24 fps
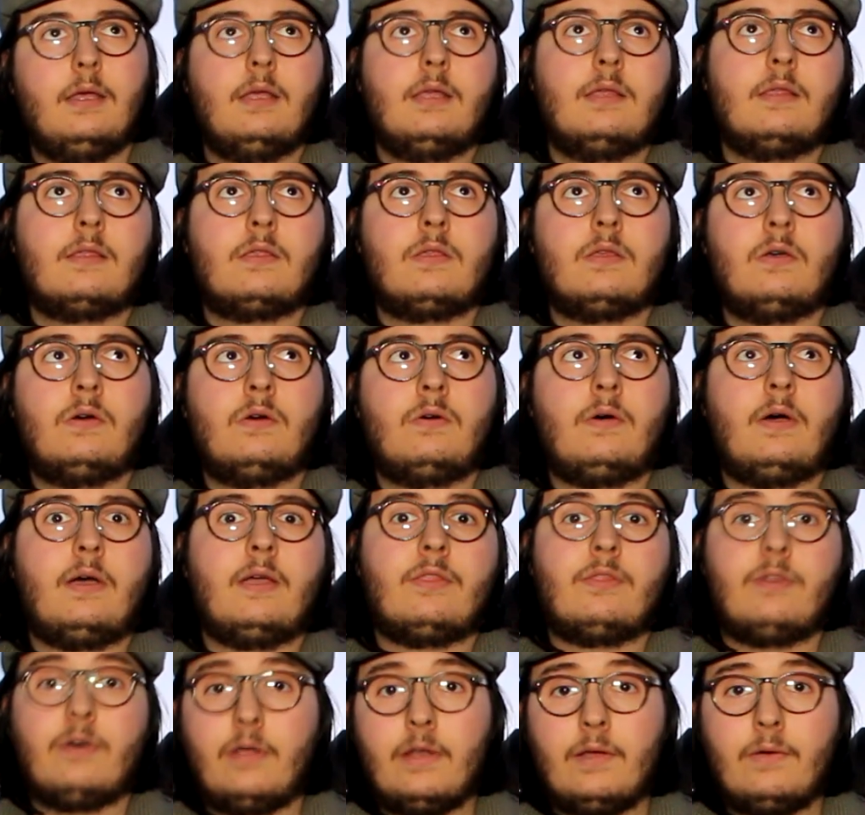So I
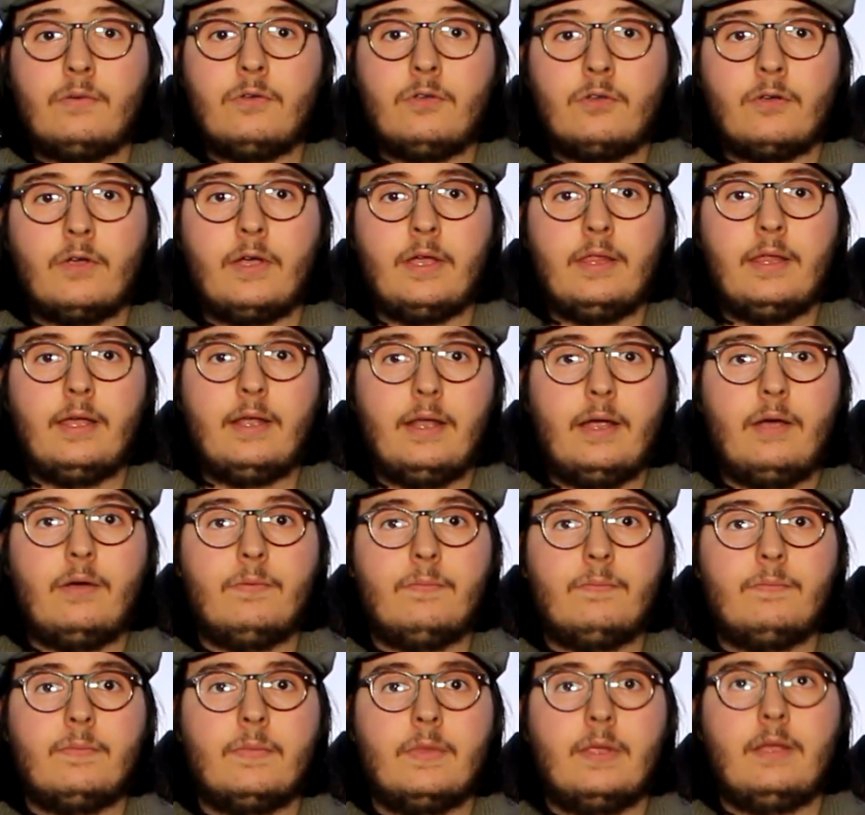thought I would try that out.
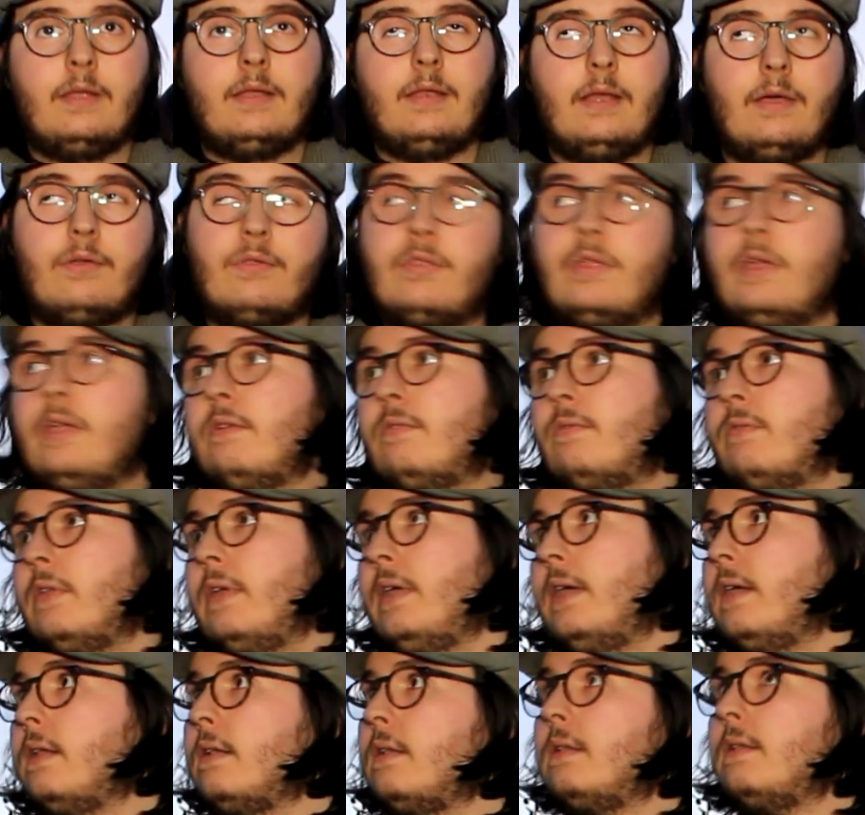Now,
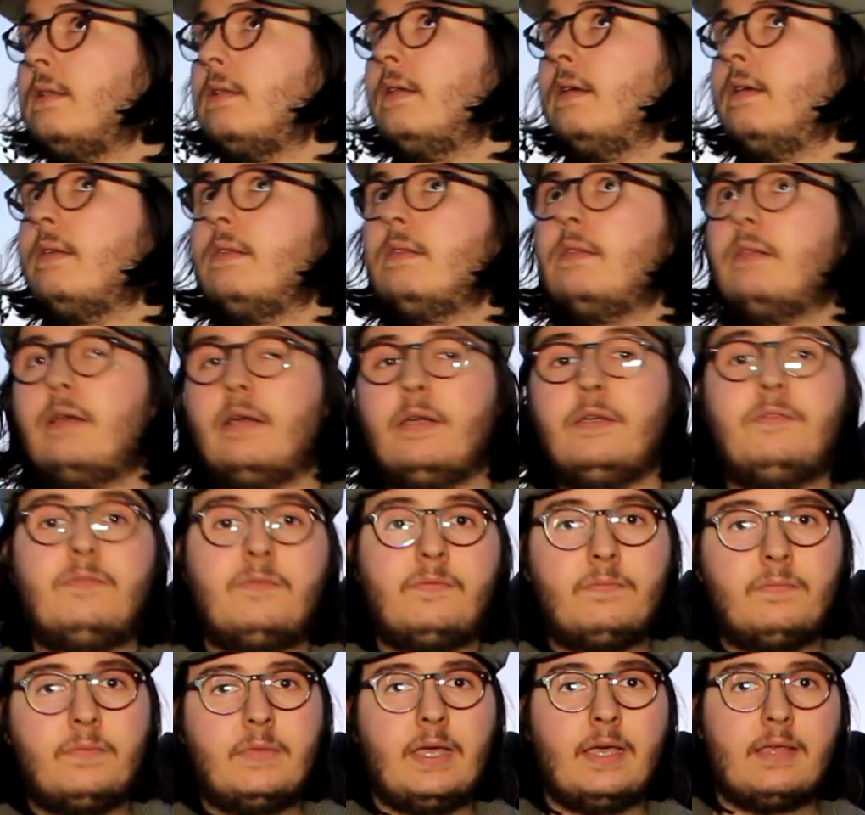thankfully, it doesn't.
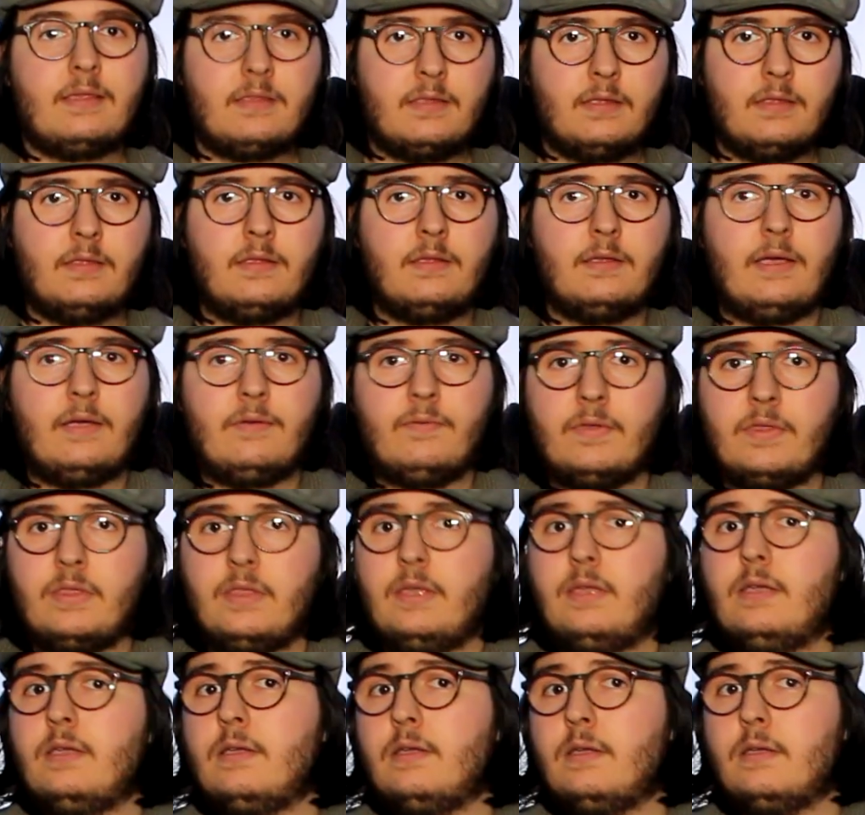I've tested
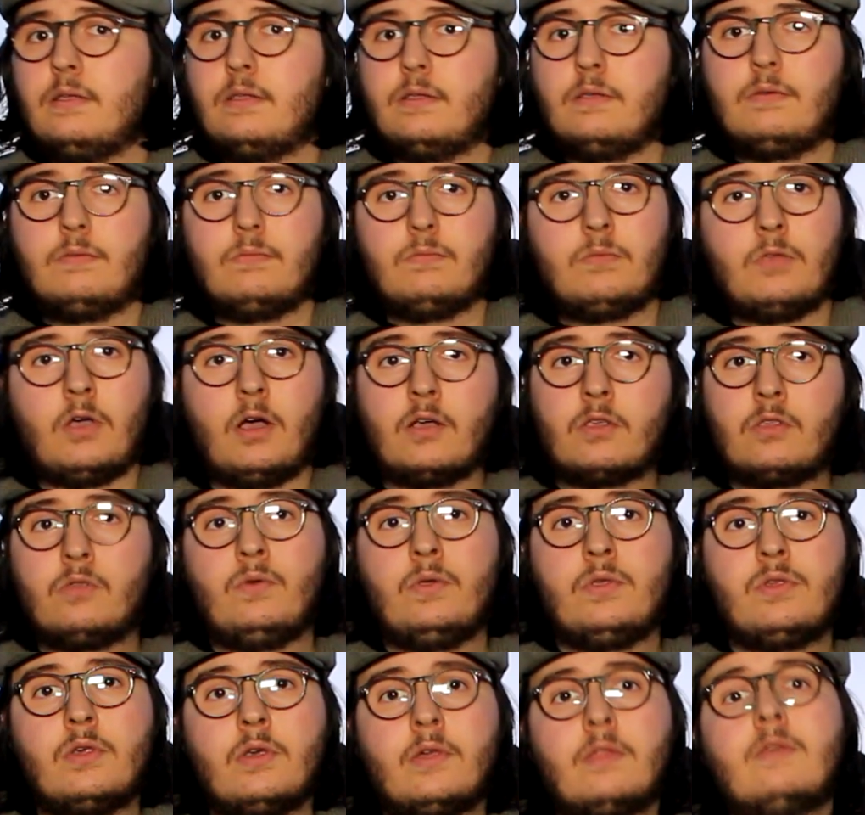everything talks to
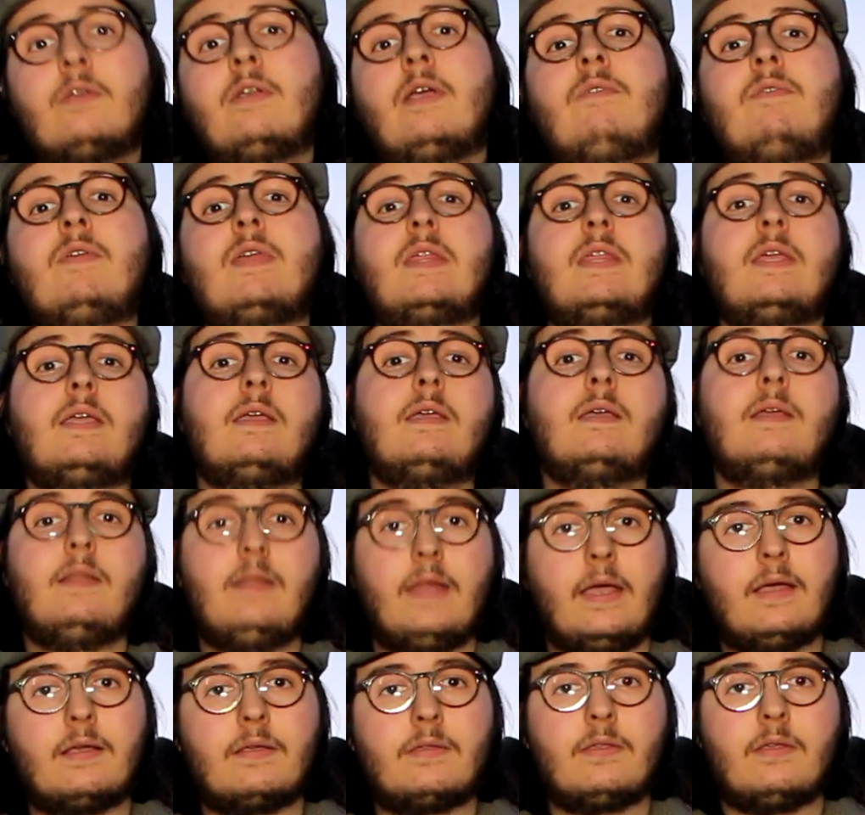each other, everything
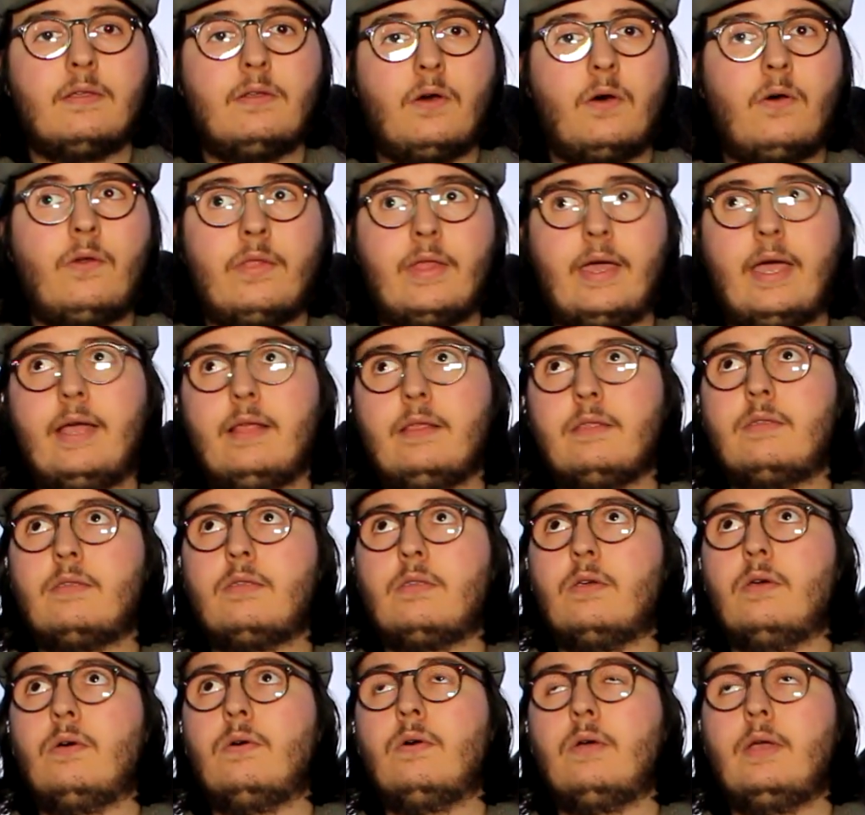connects and all that,
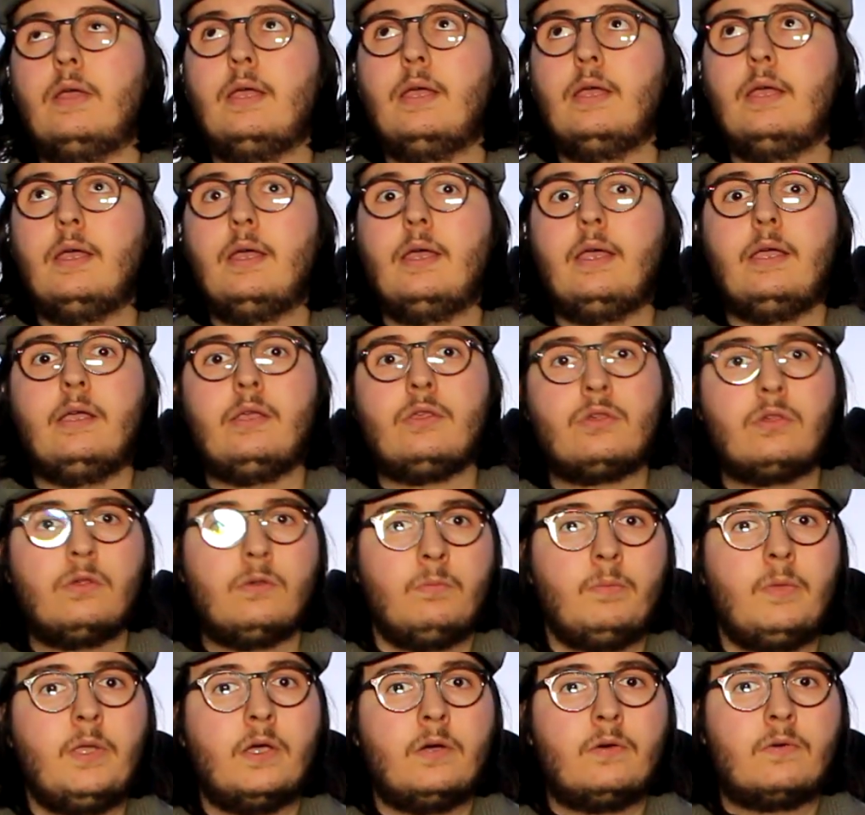so it
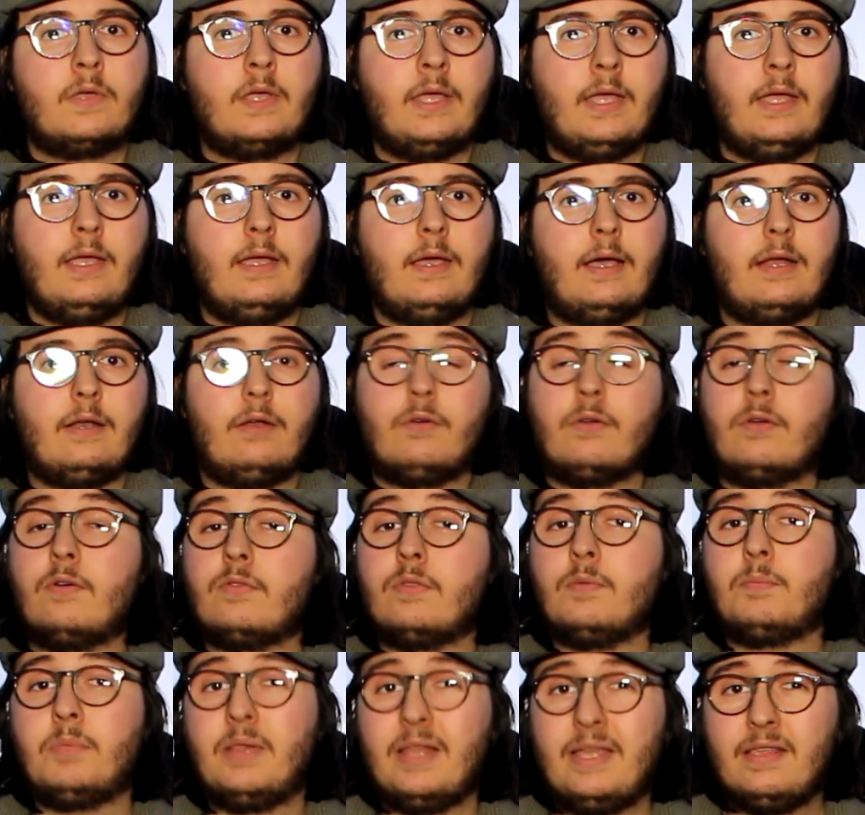should be okay. I don't know if
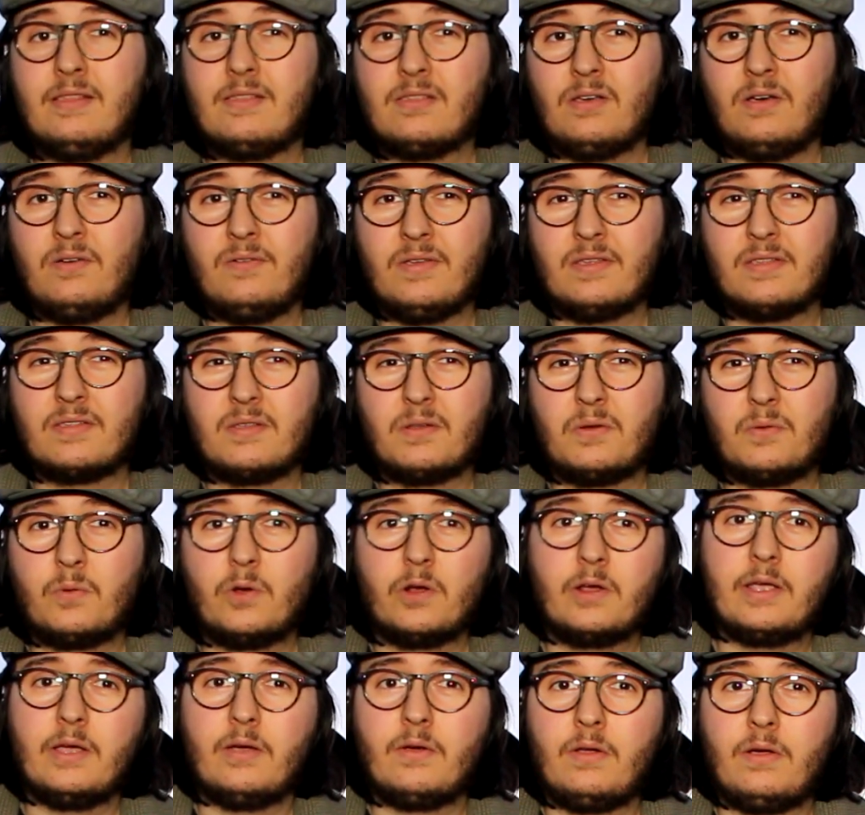the plate solving is going to
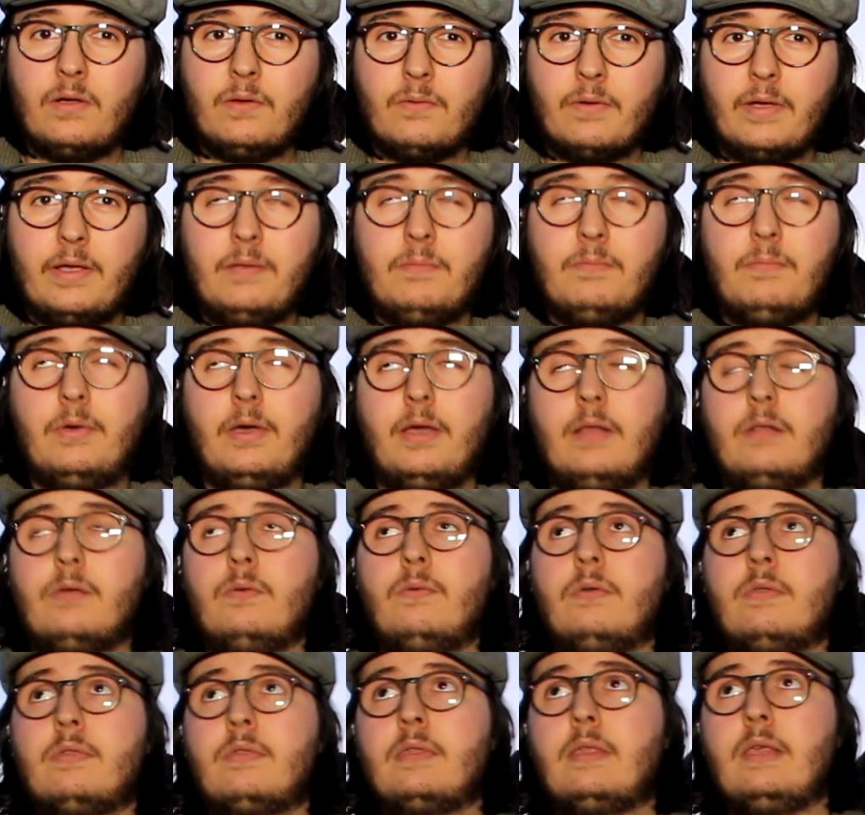work out all right, but
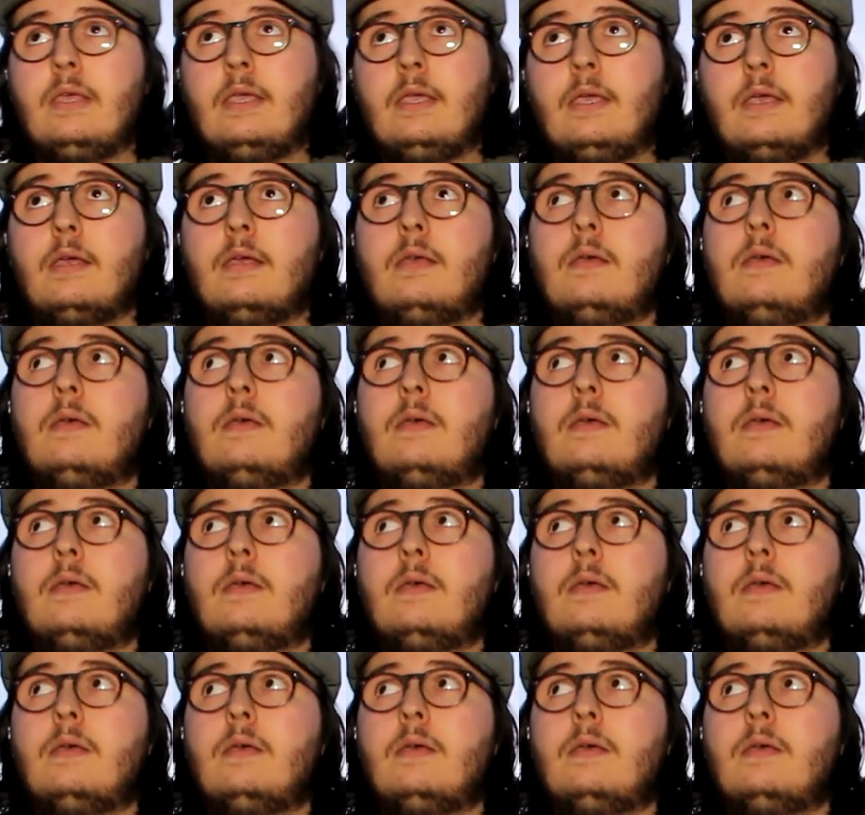we'll see.